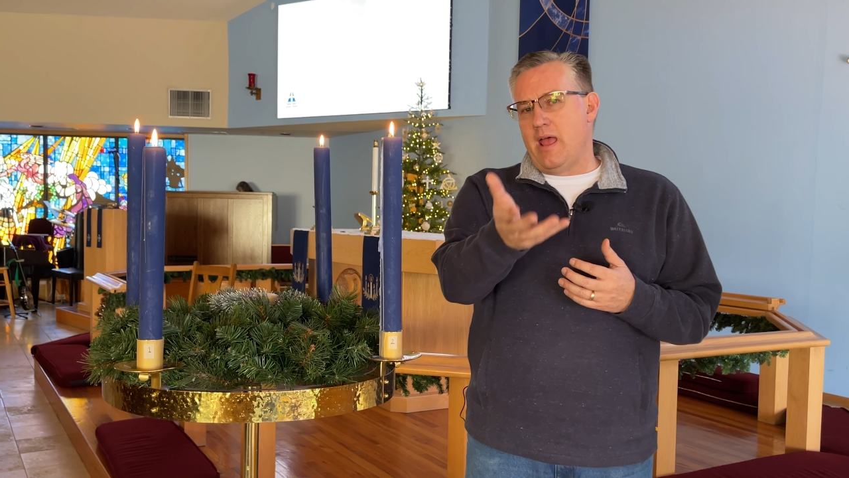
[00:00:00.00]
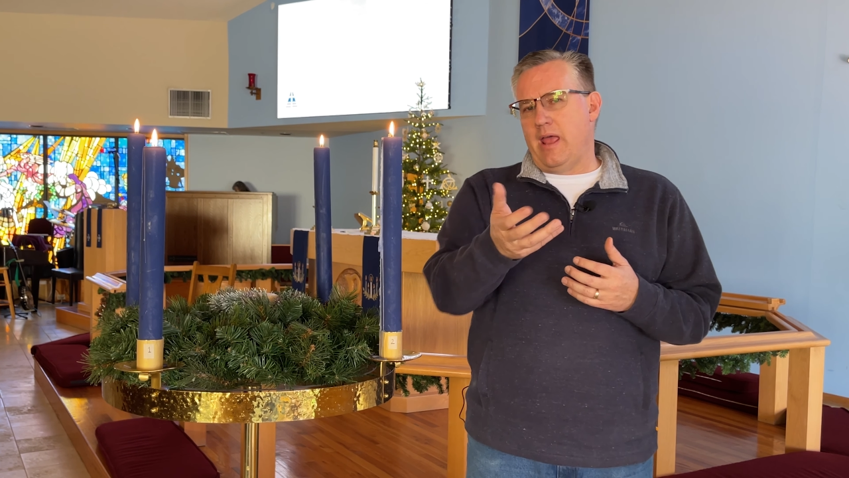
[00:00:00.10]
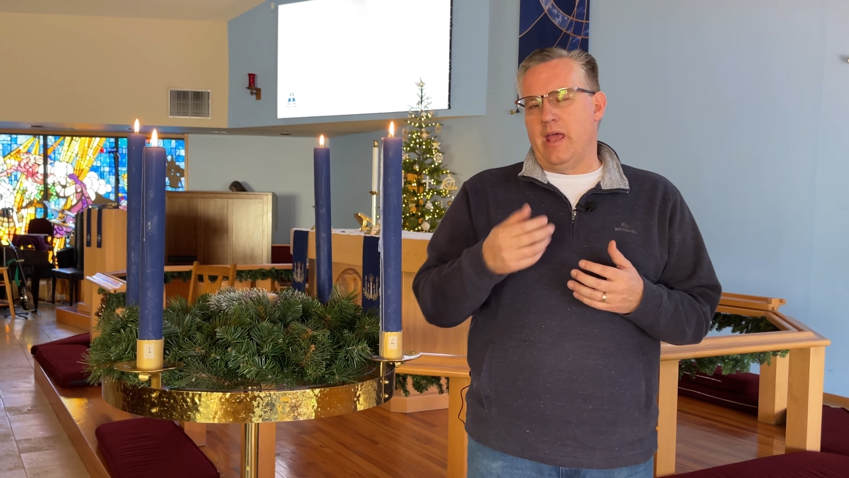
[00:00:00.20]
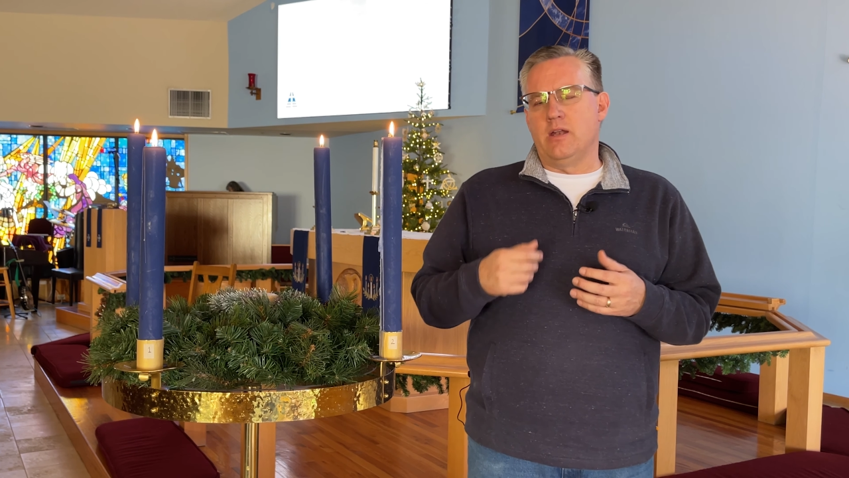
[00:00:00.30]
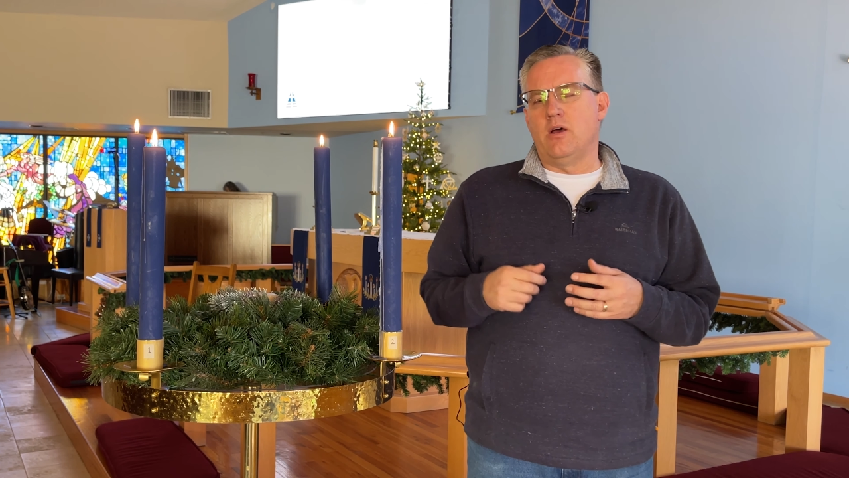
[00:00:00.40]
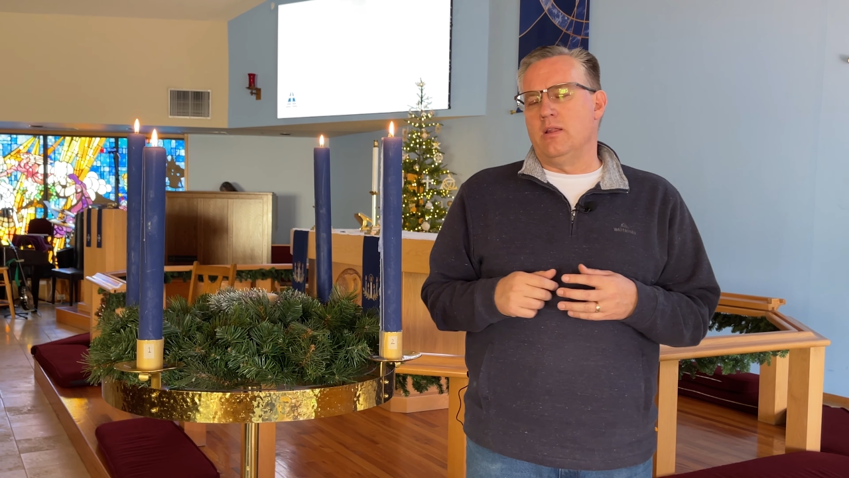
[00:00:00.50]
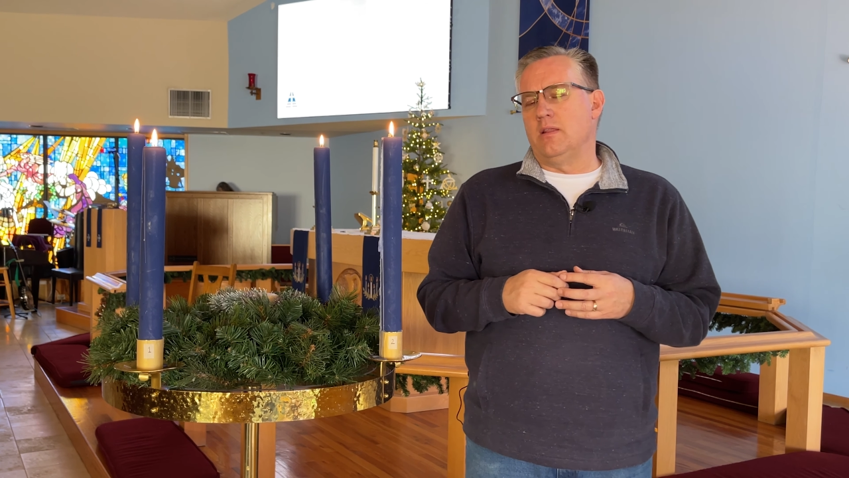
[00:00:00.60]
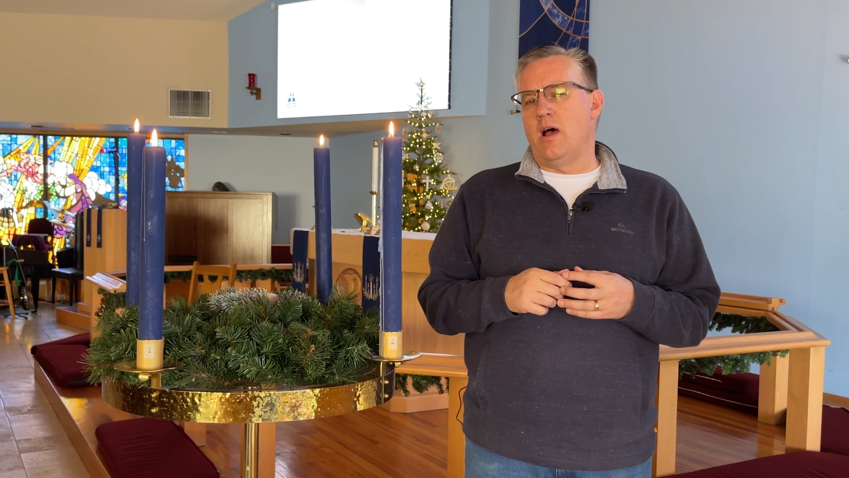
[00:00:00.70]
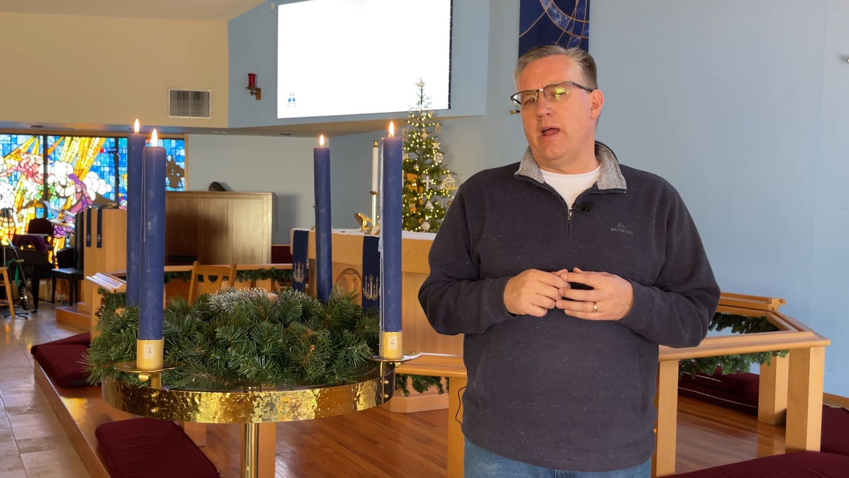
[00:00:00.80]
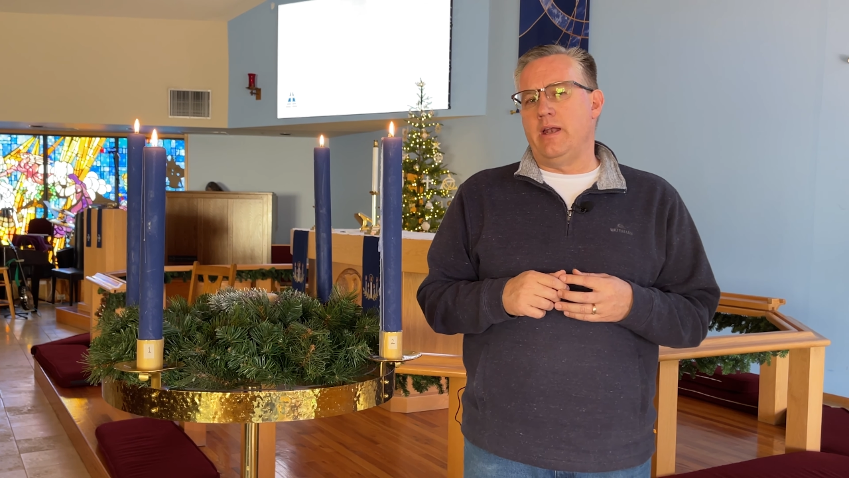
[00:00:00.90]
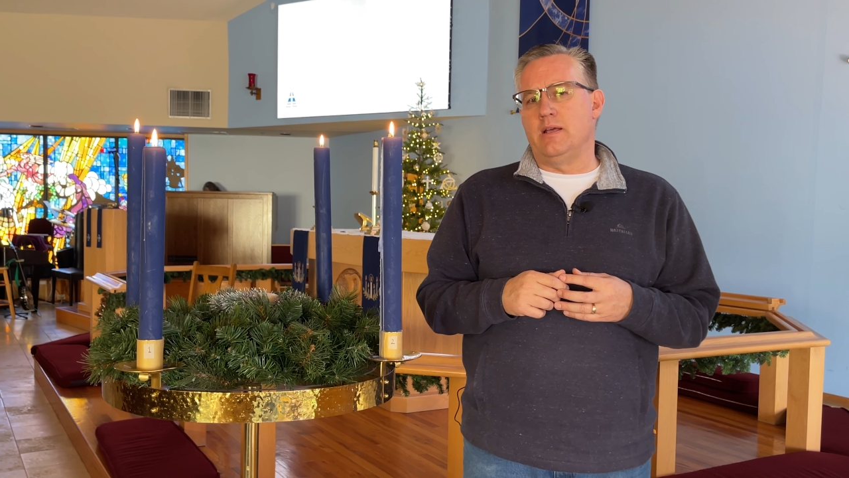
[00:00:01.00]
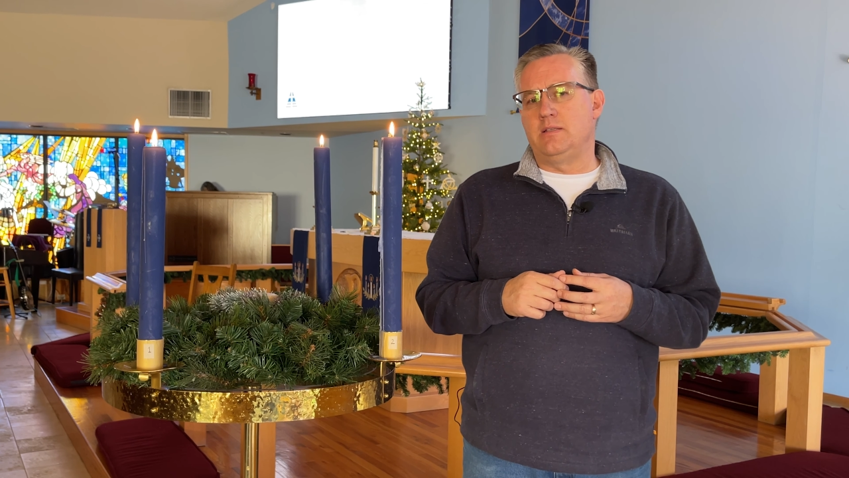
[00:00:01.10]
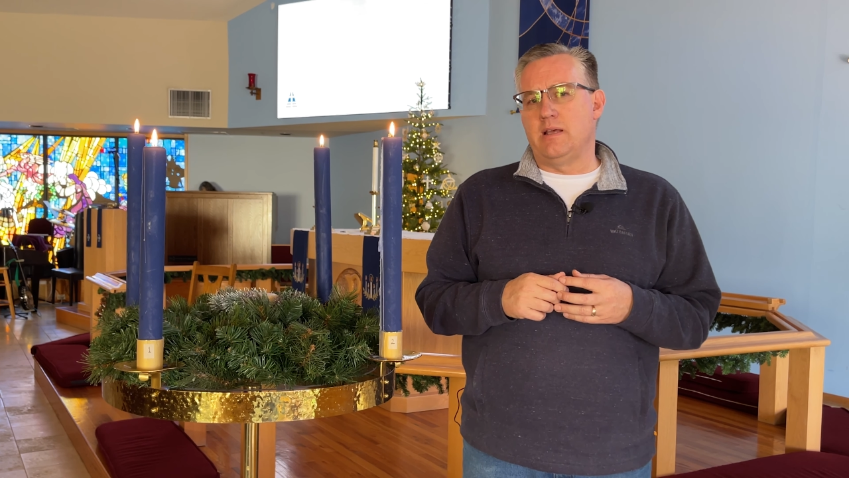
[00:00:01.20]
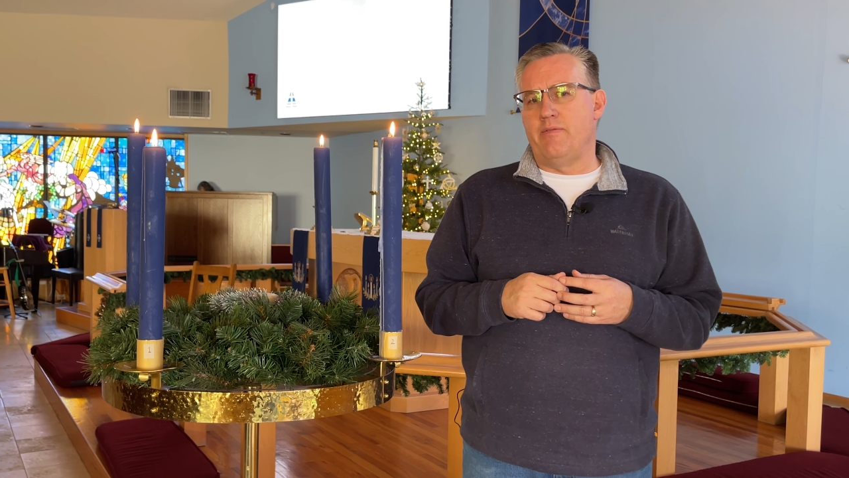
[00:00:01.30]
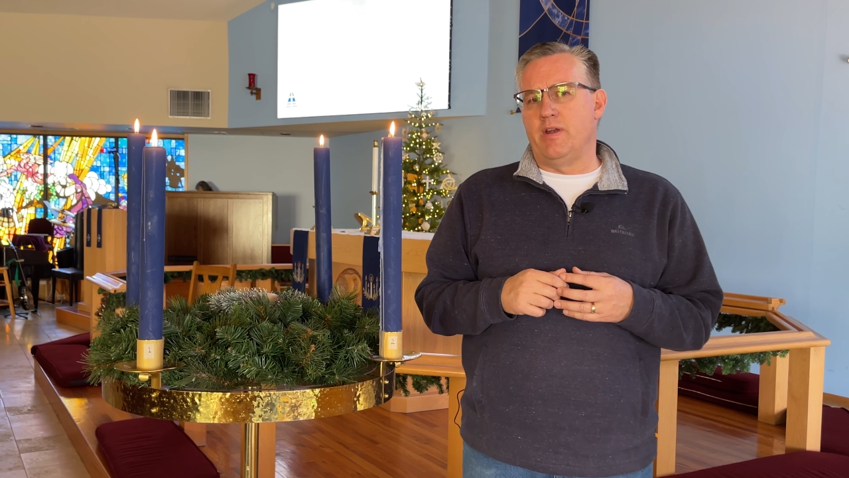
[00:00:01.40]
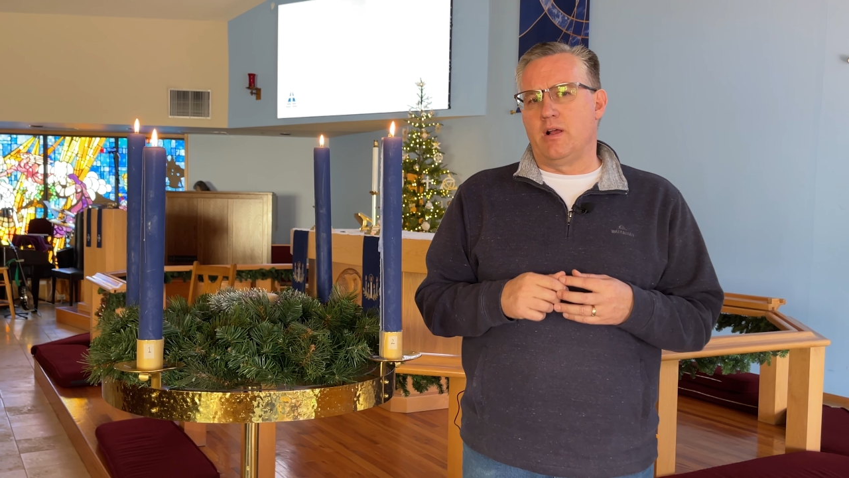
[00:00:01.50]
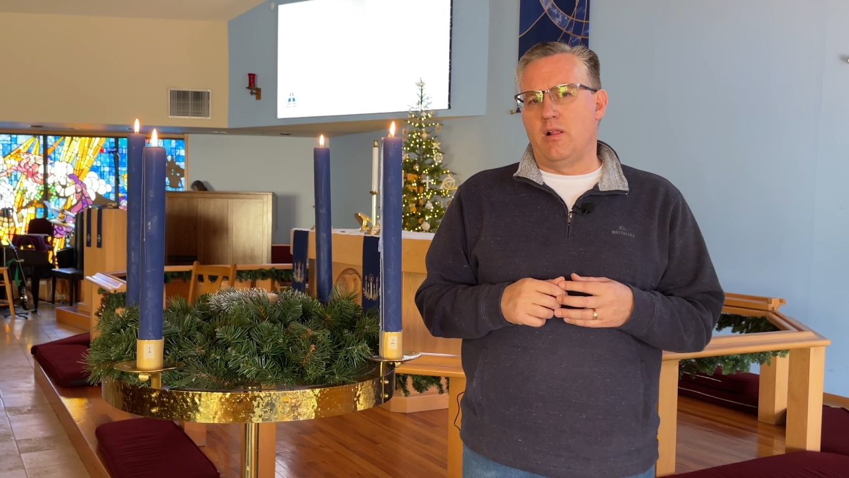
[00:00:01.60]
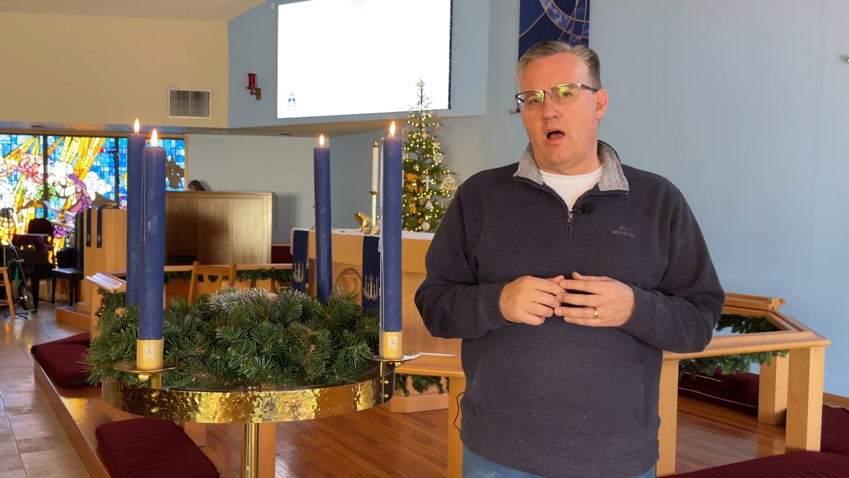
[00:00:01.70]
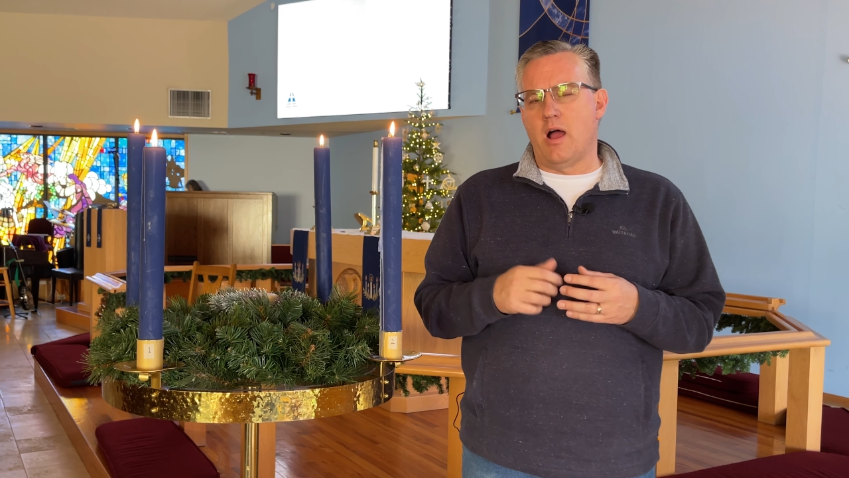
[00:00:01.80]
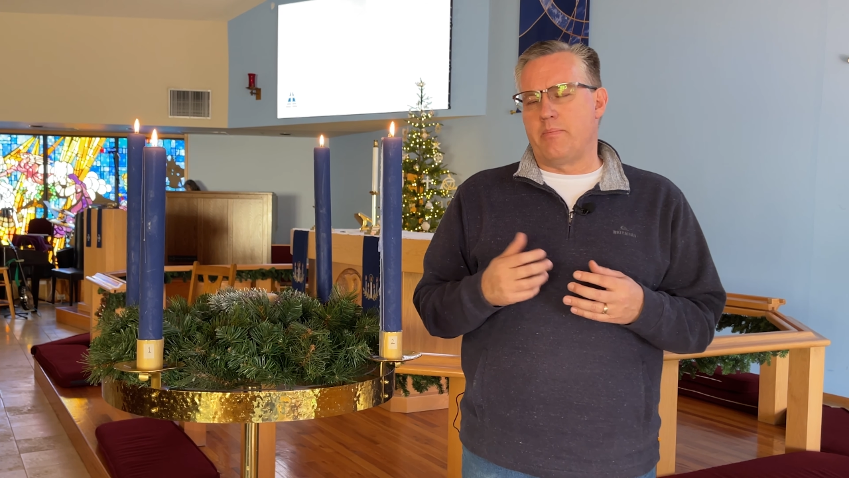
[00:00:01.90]
and online at 7
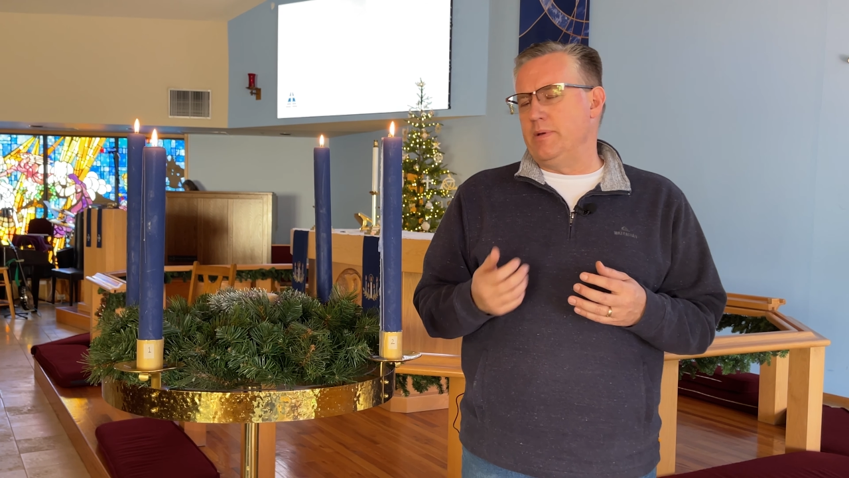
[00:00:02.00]
o'clock